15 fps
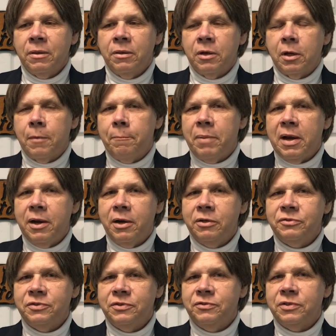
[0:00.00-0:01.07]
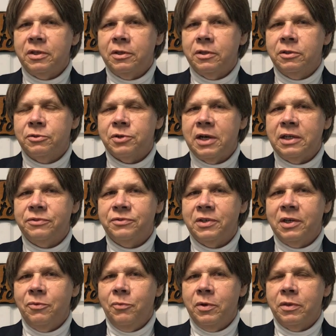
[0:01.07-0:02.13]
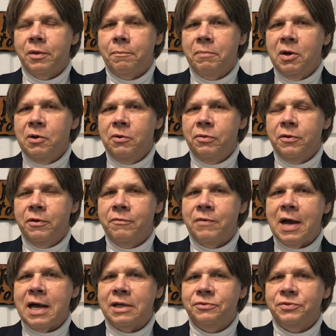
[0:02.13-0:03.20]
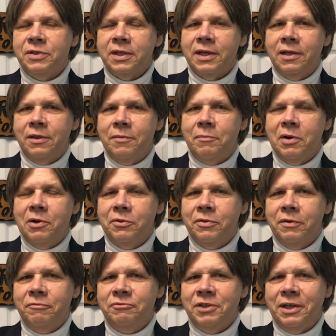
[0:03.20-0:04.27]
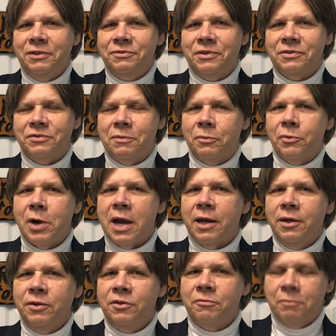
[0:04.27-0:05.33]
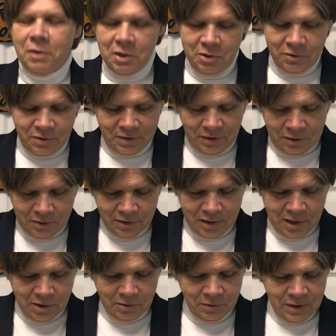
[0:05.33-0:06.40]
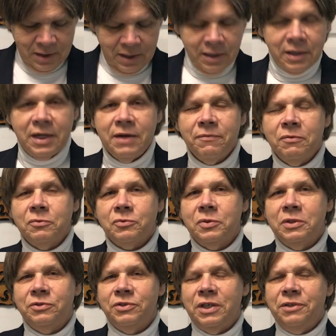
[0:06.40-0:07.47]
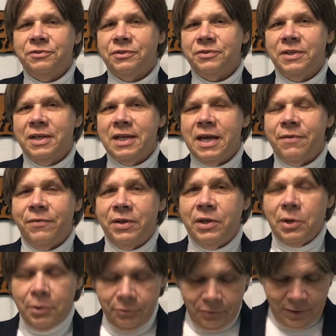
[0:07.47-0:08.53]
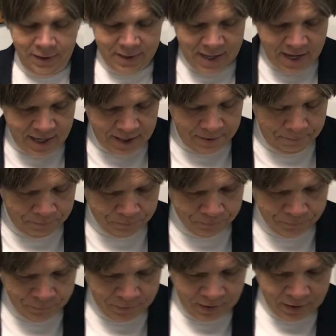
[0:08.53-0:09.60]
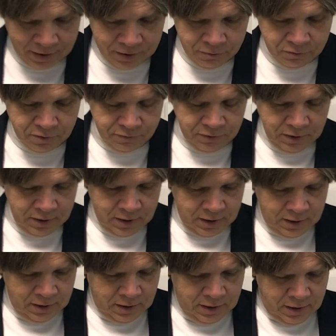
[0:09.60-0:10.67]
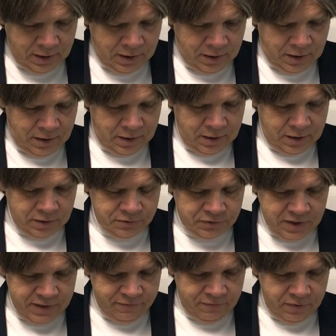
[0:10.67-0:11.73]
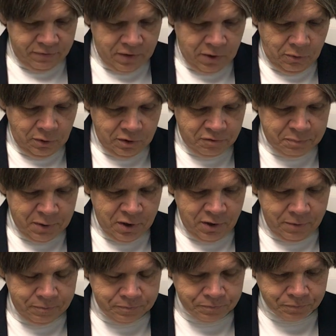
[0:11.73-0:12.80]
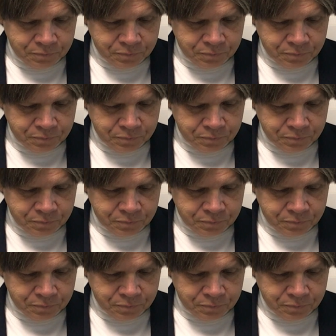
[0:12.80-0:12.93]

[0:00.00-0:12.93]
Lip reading: the comparisons and contrasting with the birth of Isaac and the birth of Jesus. A miraculous birth and on, different. So as Jesus didn't have any earthly daddy, he was conceived of the Holy Spirit.